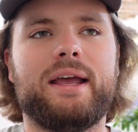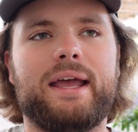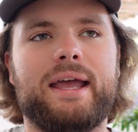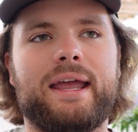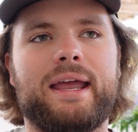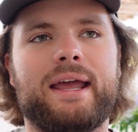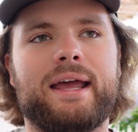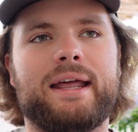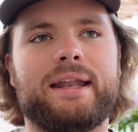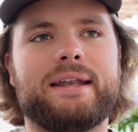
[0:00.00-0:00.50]

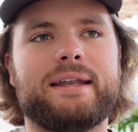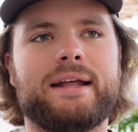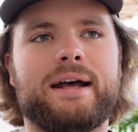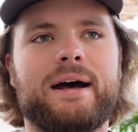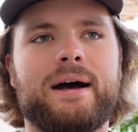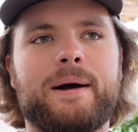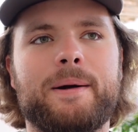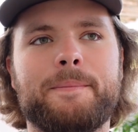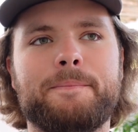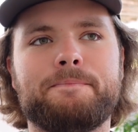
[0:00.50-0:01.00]
And
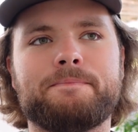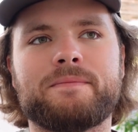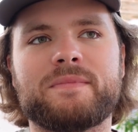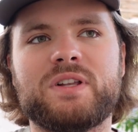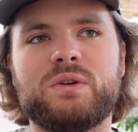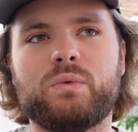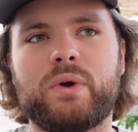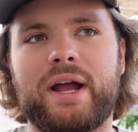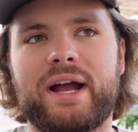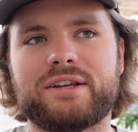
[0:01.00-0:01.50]
um,
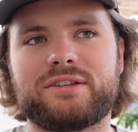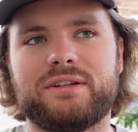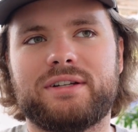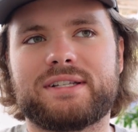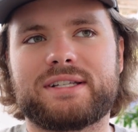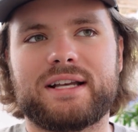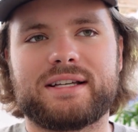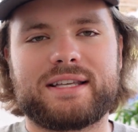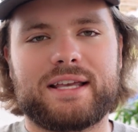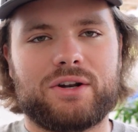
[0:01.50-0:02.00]
we actually
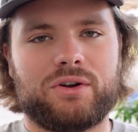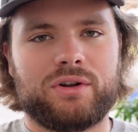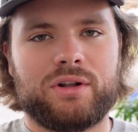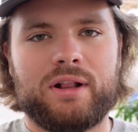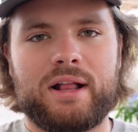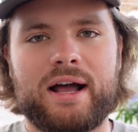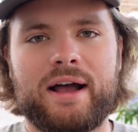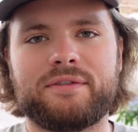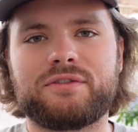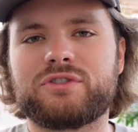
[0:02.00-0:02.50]
discussed that on a
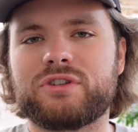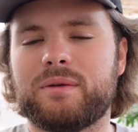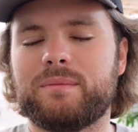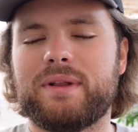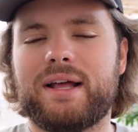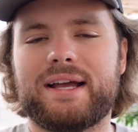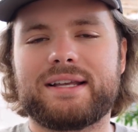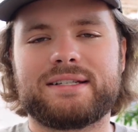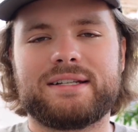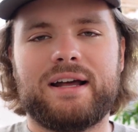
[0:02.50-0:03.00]
live stream
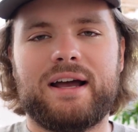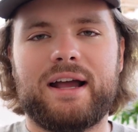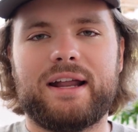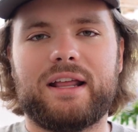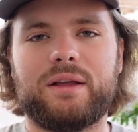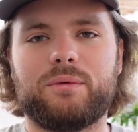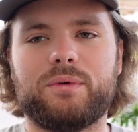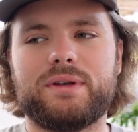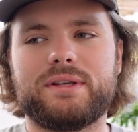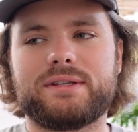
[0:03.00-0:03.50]
last night.
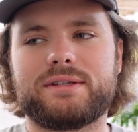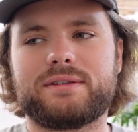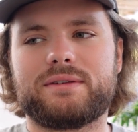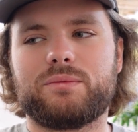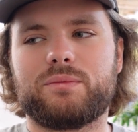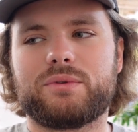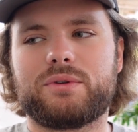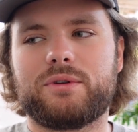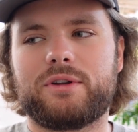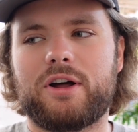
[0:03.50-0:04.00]
It was
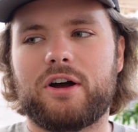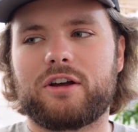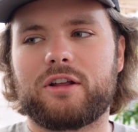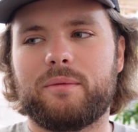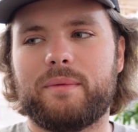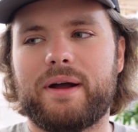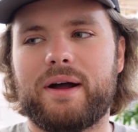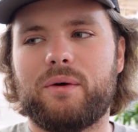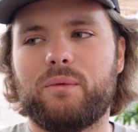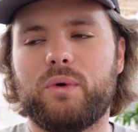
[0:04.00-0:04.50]
talking
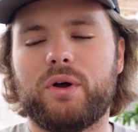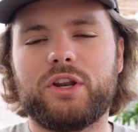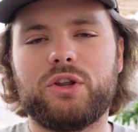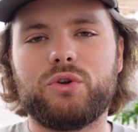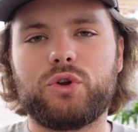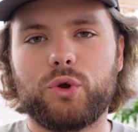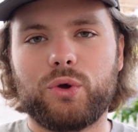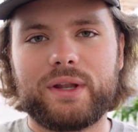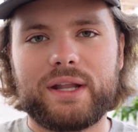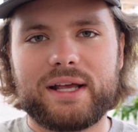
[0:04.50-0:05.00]
about what do
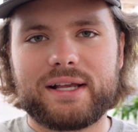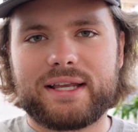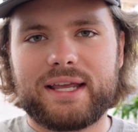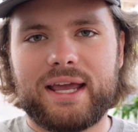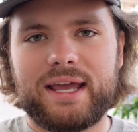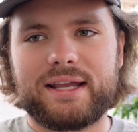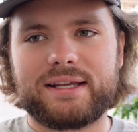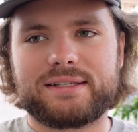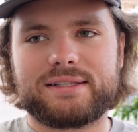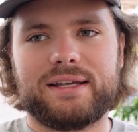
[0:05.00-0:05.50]
you do in that
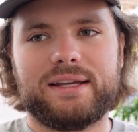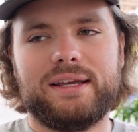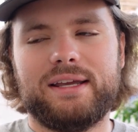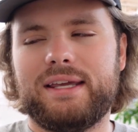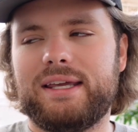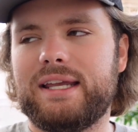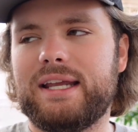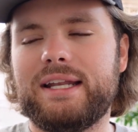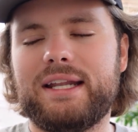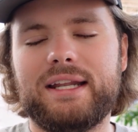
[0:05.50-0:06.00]
case?
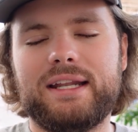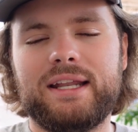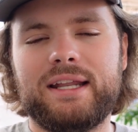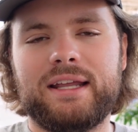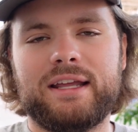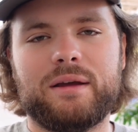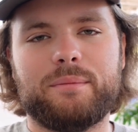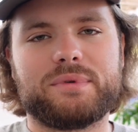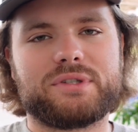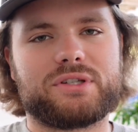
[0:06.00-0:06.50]

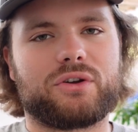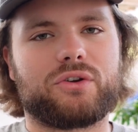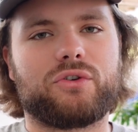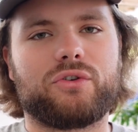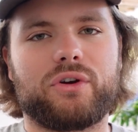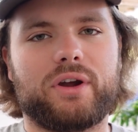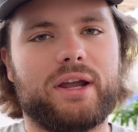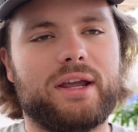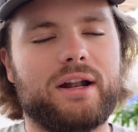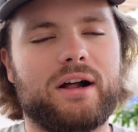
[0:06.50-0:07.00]
EDDM is a
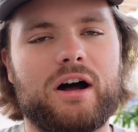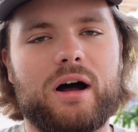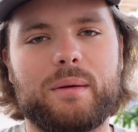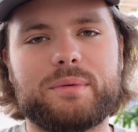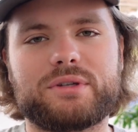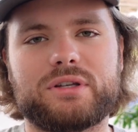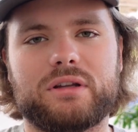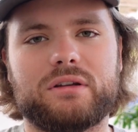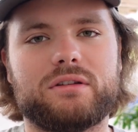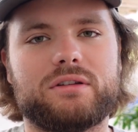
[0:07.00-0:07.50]
great
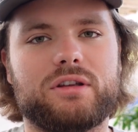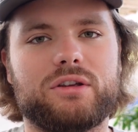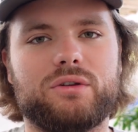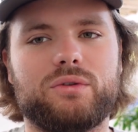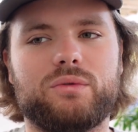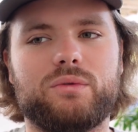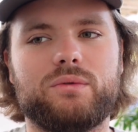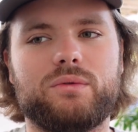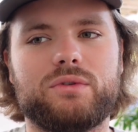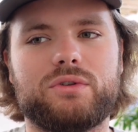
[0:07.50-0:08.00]
option
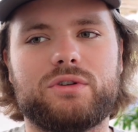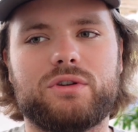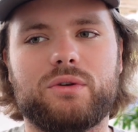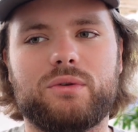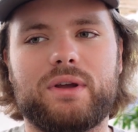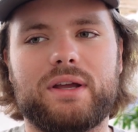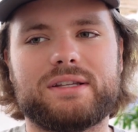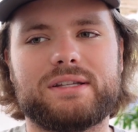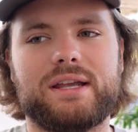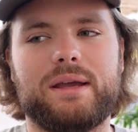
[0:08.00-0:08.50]
to to.
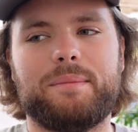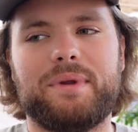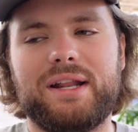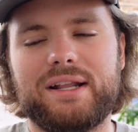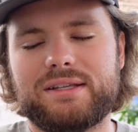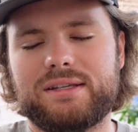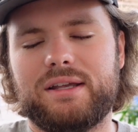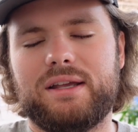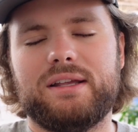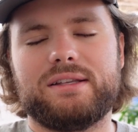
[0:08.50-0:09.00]
It's I mean
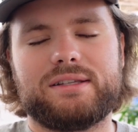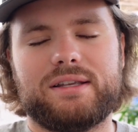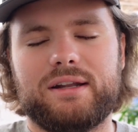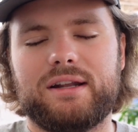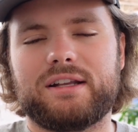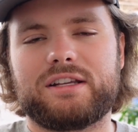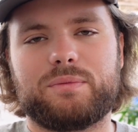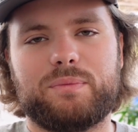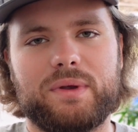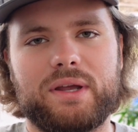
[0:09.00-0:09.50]
it's it's an
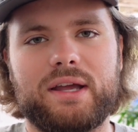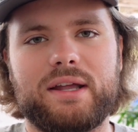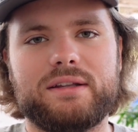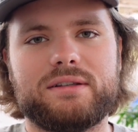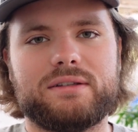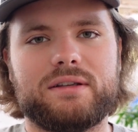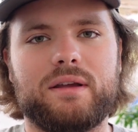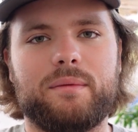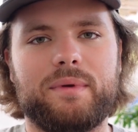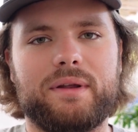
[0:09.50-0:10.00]

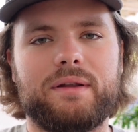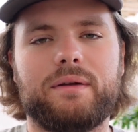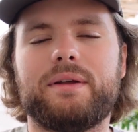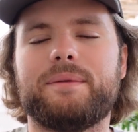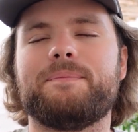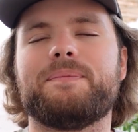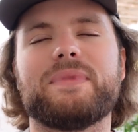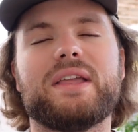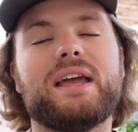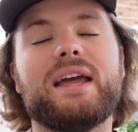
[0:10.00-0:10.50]
expense. I mean
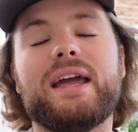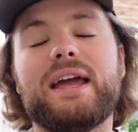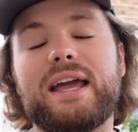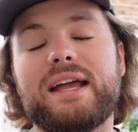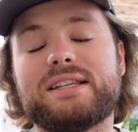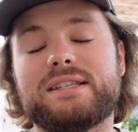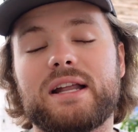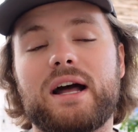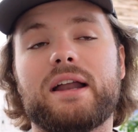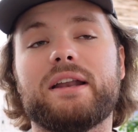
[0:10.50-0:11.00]

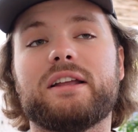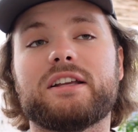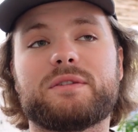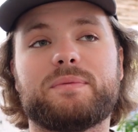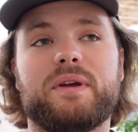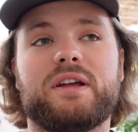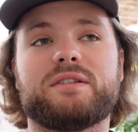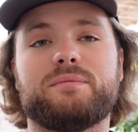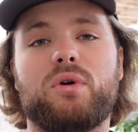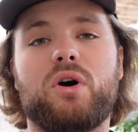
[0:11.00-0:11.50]
it's not an
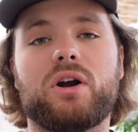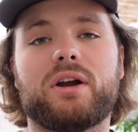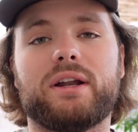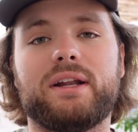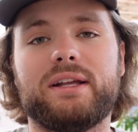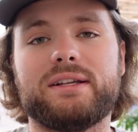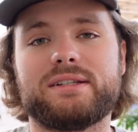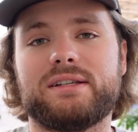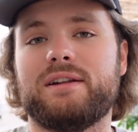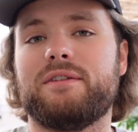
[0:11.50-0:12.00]
expense.
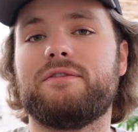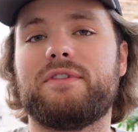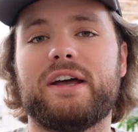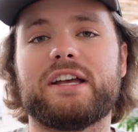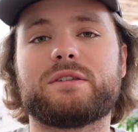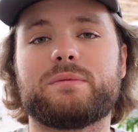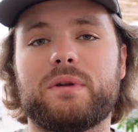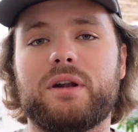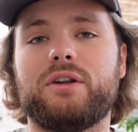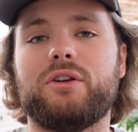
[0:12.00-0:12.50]
Marketing is an
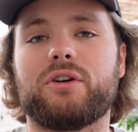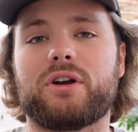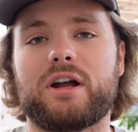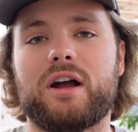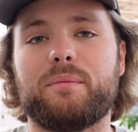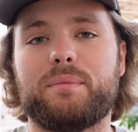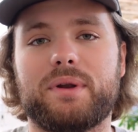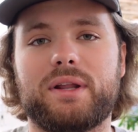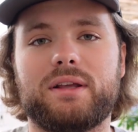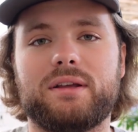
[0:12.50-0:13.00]
investment in your
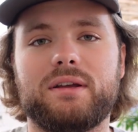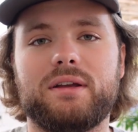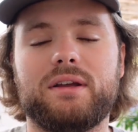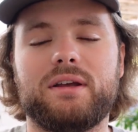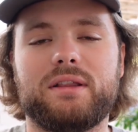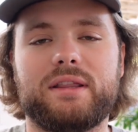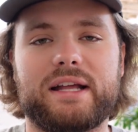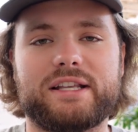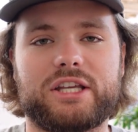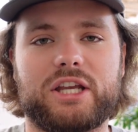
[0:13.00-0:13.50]
company.
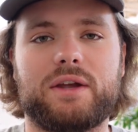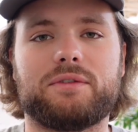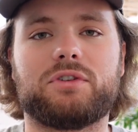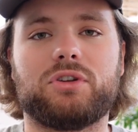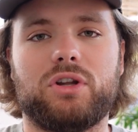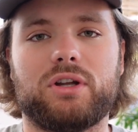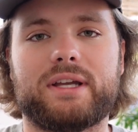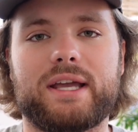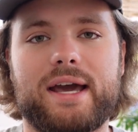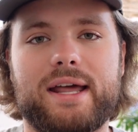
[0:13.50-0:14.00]
That's how you have
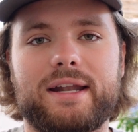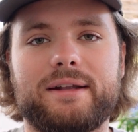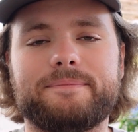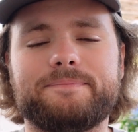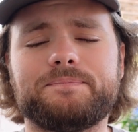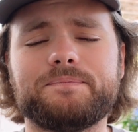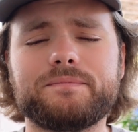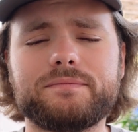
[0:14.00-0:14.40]
to look at it.